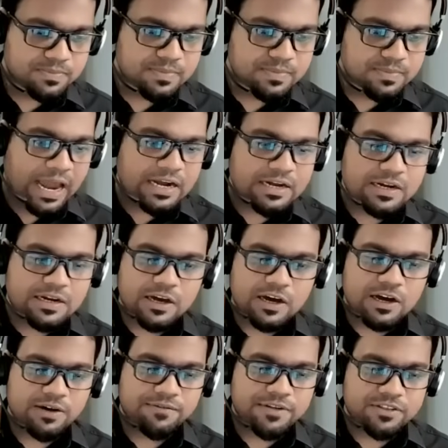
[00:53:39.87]
And
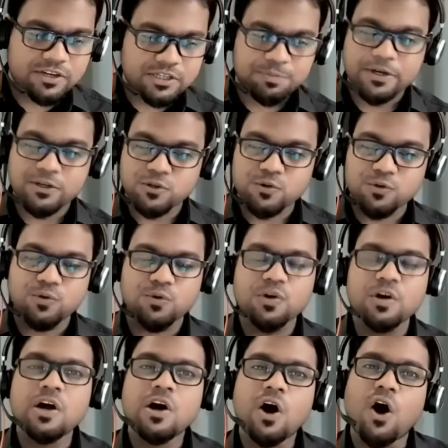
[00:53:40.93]
with respect to
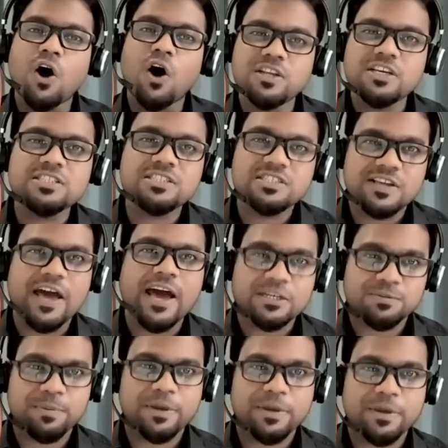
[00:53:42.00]
all these
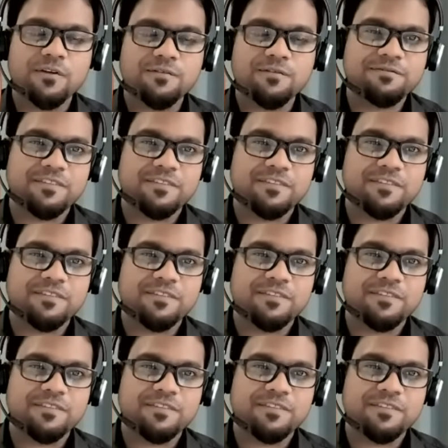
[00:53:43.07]
aspects of